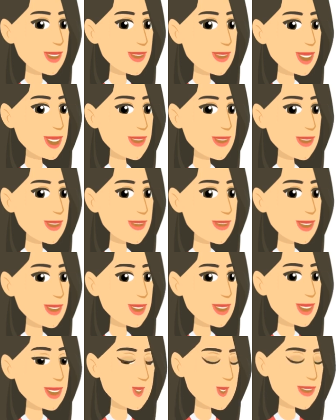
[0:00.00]

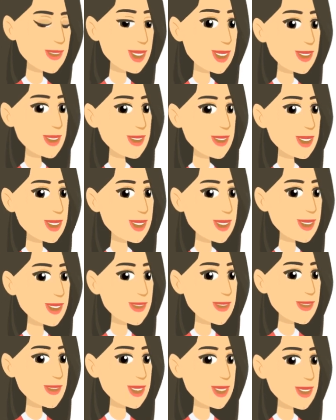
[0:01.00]
organizational functions with a
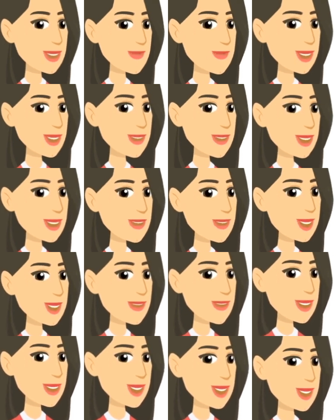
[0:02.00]
range of potential
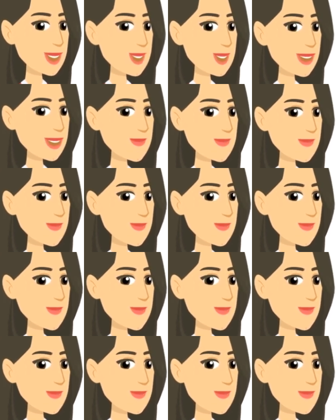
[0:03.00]
benefits.